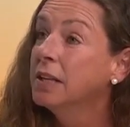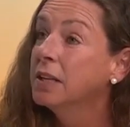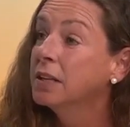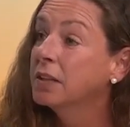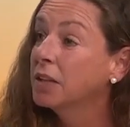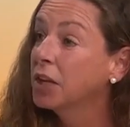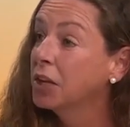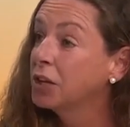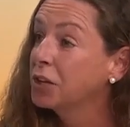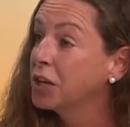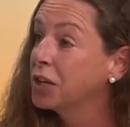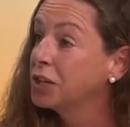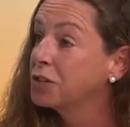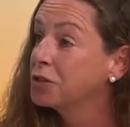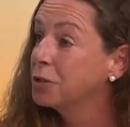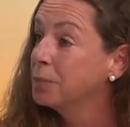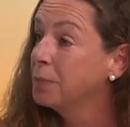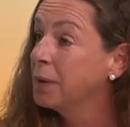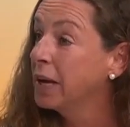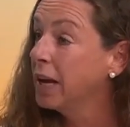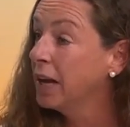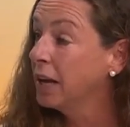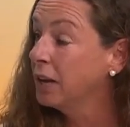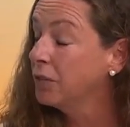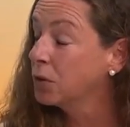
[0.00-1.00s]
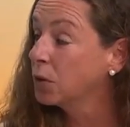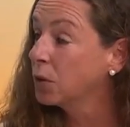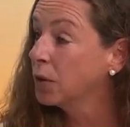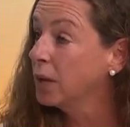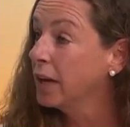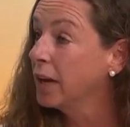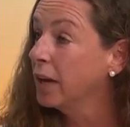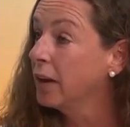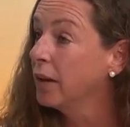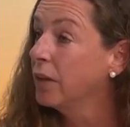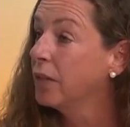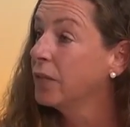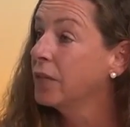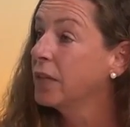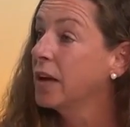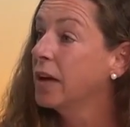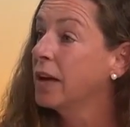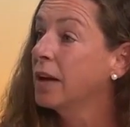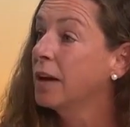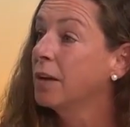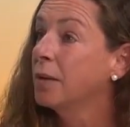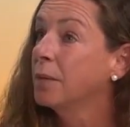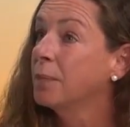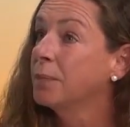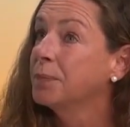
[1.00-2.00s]
Low Country Behavioral Health.
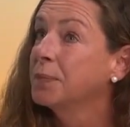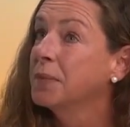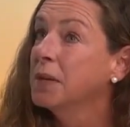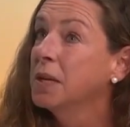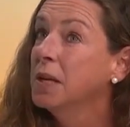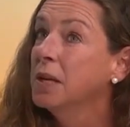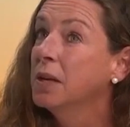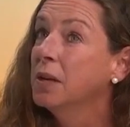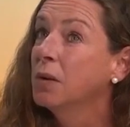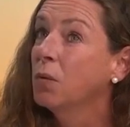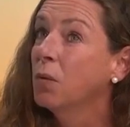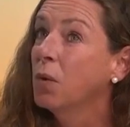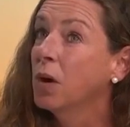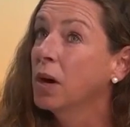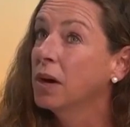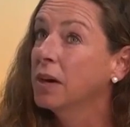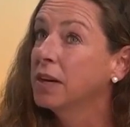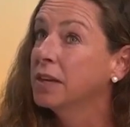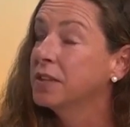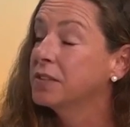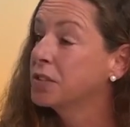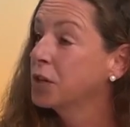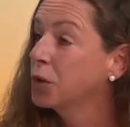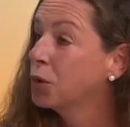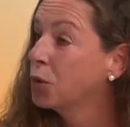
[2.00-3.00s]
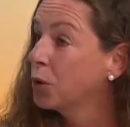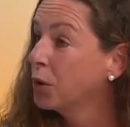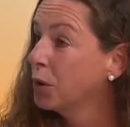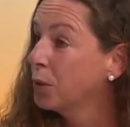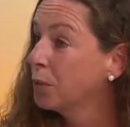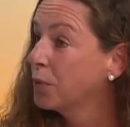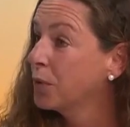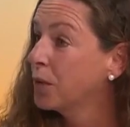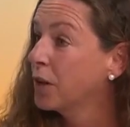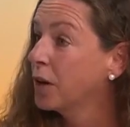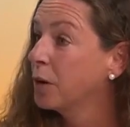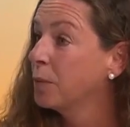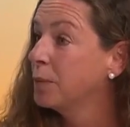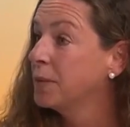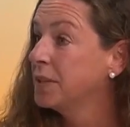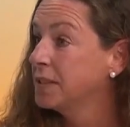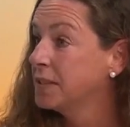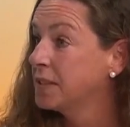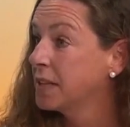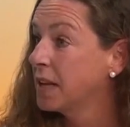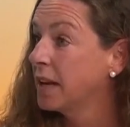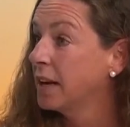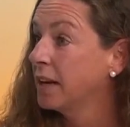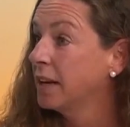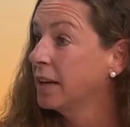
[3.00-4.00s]
Um, where it's a group therapy
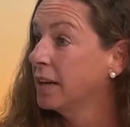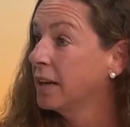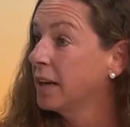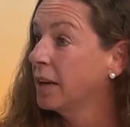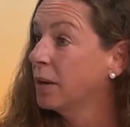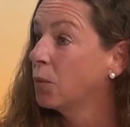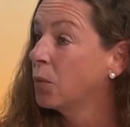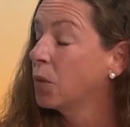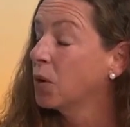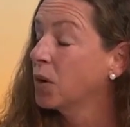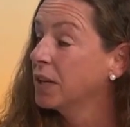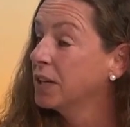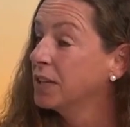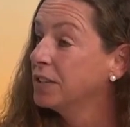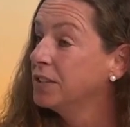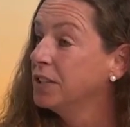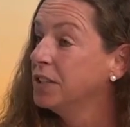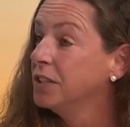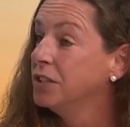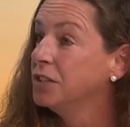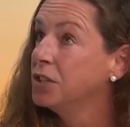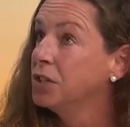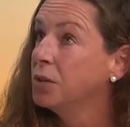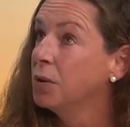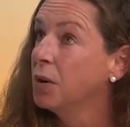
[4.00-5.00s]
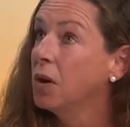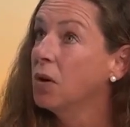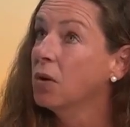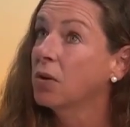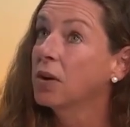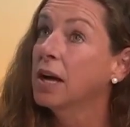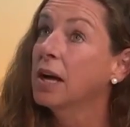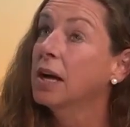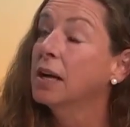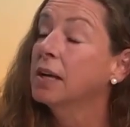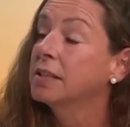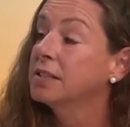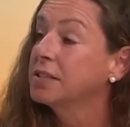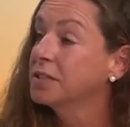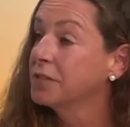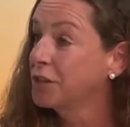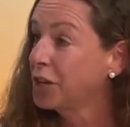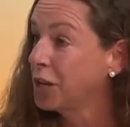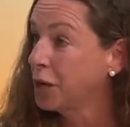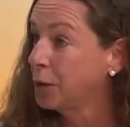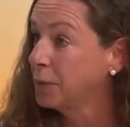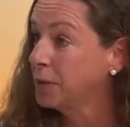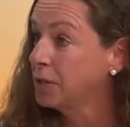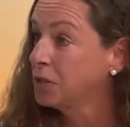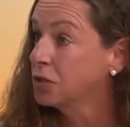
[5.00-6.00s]
setting and we're going to teach you all kinds of
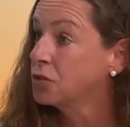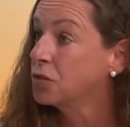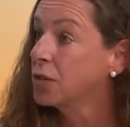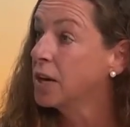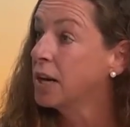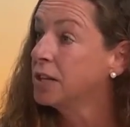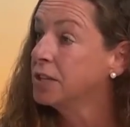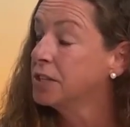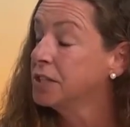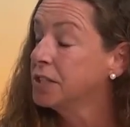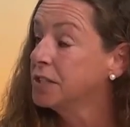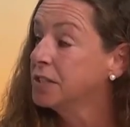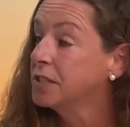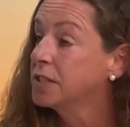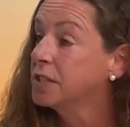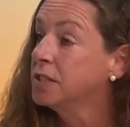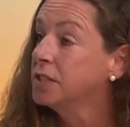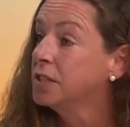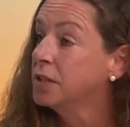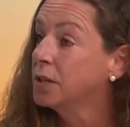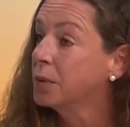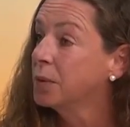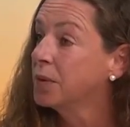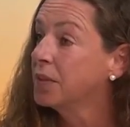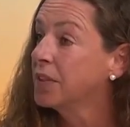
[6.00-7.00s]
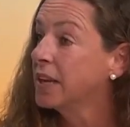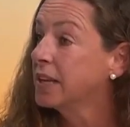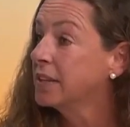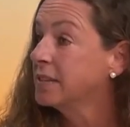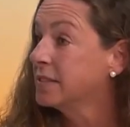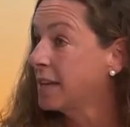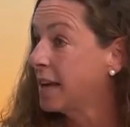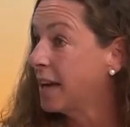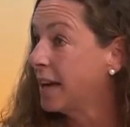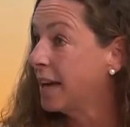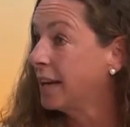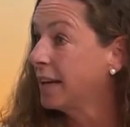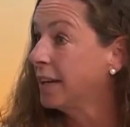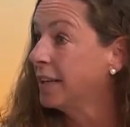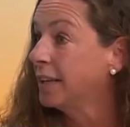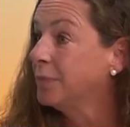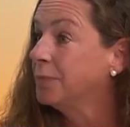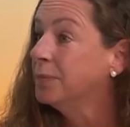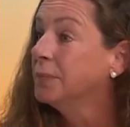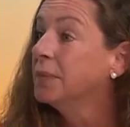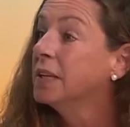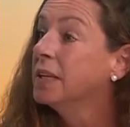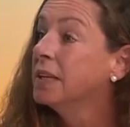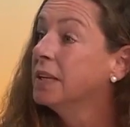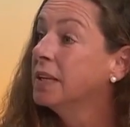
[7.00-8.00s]
coping strategies to deal with anxiety
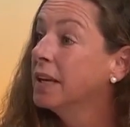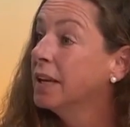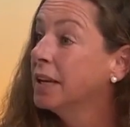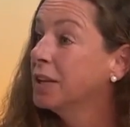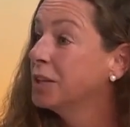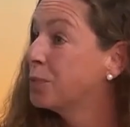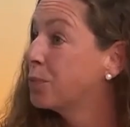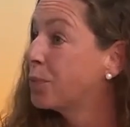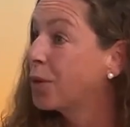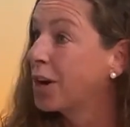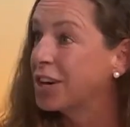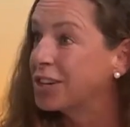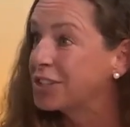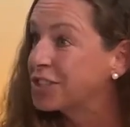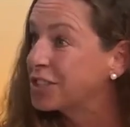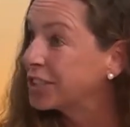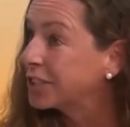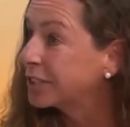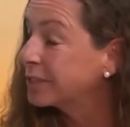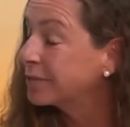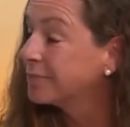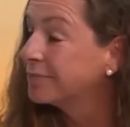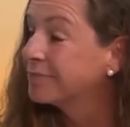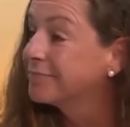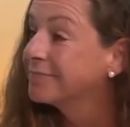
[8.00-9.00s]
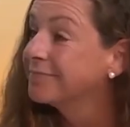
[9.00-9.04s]
and depression.